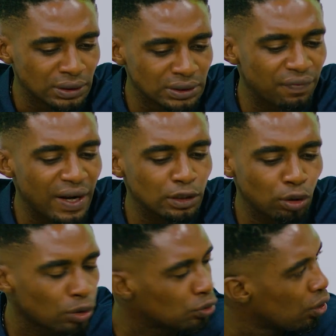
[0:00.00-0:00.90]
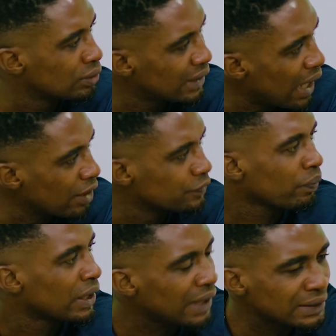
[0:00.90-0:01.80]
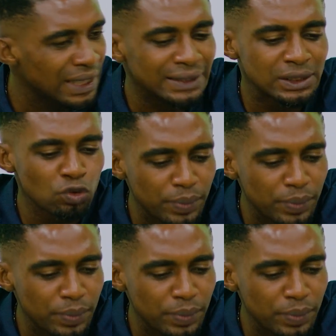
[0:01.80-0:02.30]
in a very long run now, Nigerian team